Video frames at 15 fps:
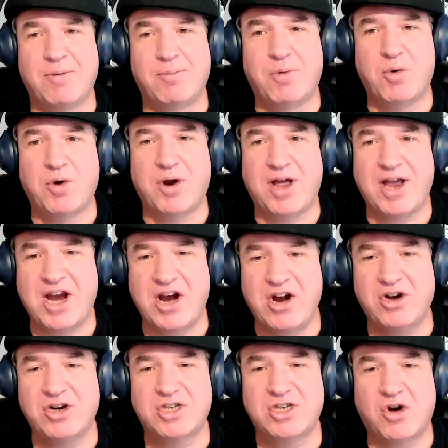But when I
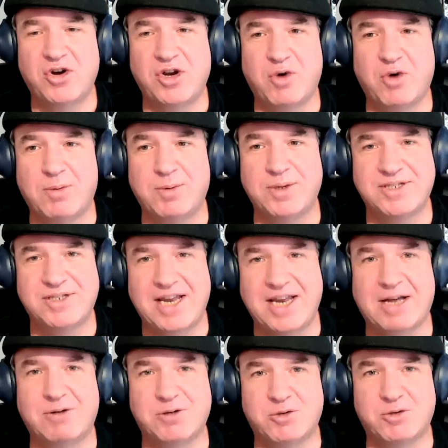heard Tony Robbins saying
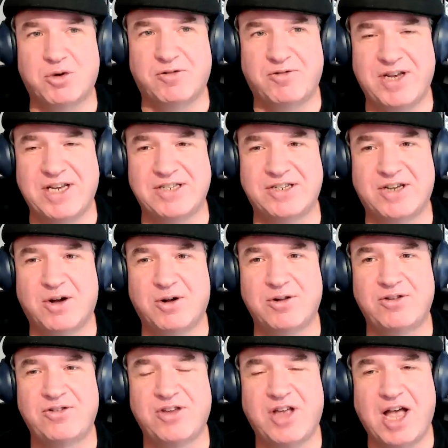that was one of his goals,